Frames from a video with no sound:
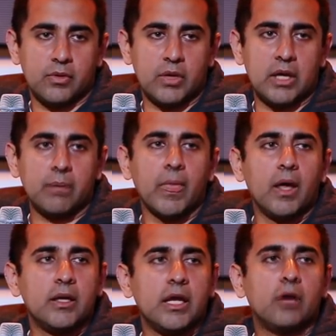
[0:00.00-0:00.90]
Okay?
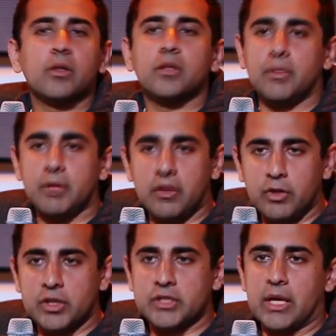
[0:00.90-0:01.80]
Now, let me give you
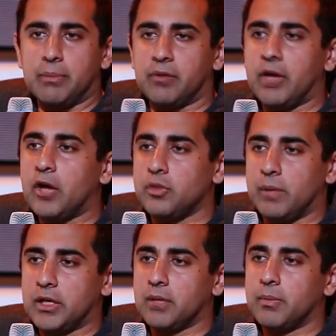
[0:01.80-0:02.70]
an example of how you
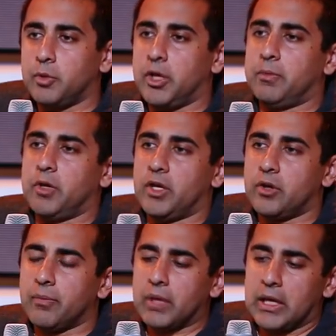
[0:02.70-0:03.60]
might come up with that predictor.